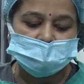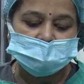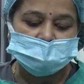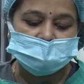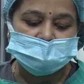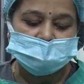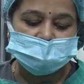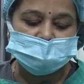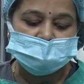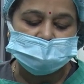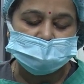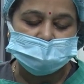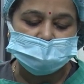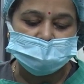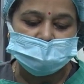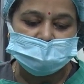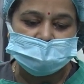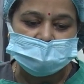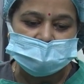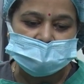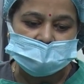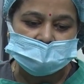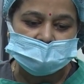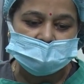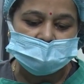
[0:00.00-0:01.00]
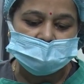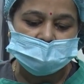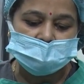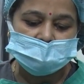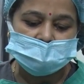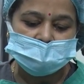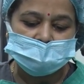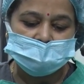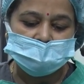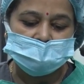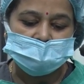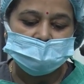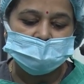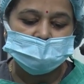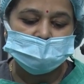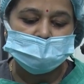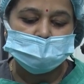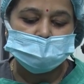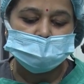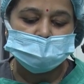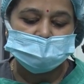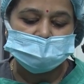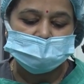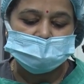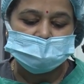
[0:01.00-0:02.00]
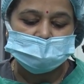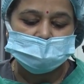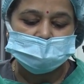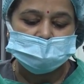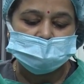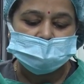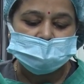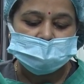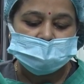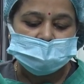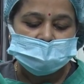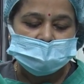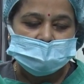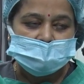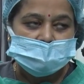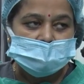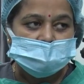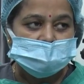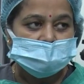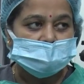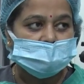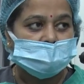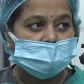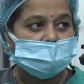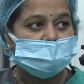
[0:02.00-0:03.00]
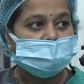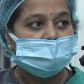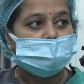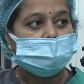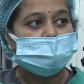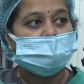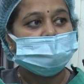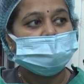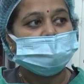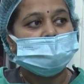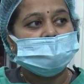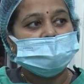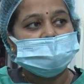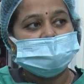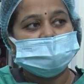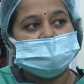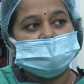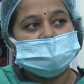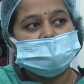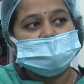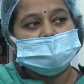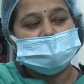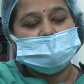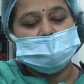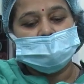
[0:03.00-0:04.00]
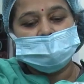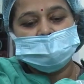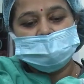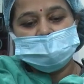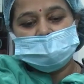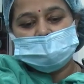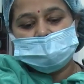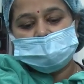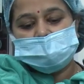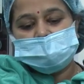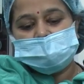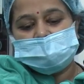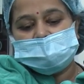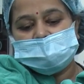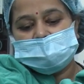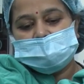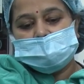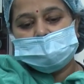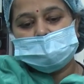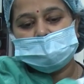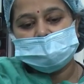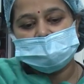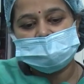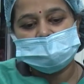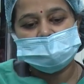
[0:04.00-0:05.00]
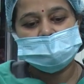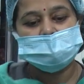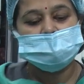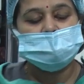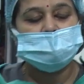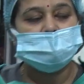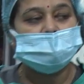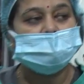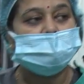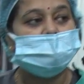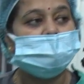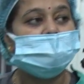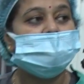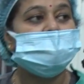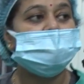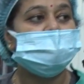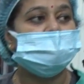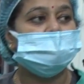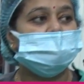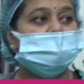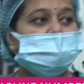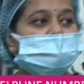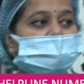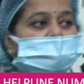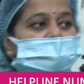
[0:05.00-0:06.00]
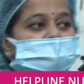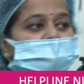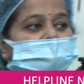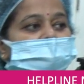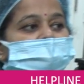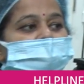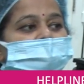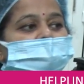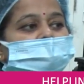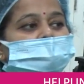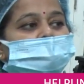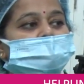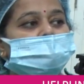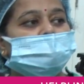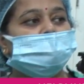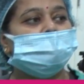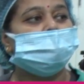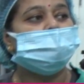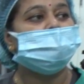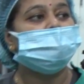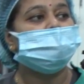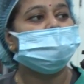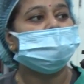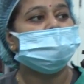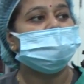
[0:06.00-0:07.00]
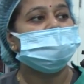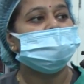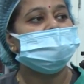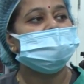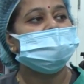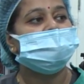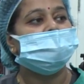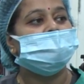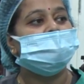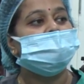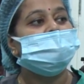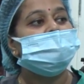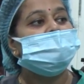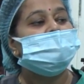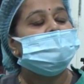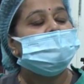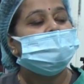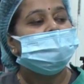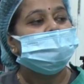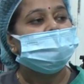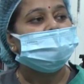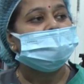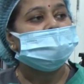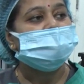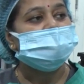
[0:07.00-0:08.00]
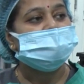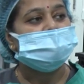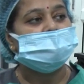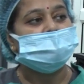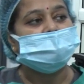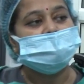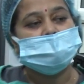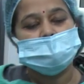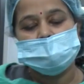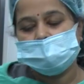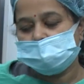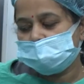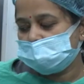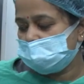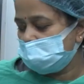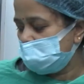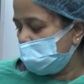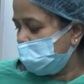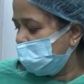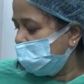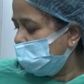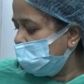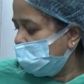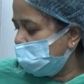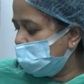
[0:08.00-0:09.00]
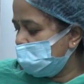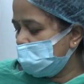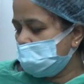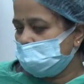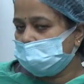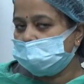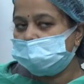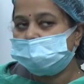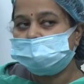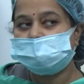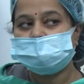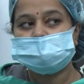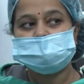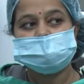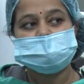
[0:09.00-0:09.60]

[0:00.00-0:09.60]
on that, so we check it at every position. So now the embryo transfer is done. So you see the patient did not wince also, it's such a normal process, and we can check the embryos in the ultrasound.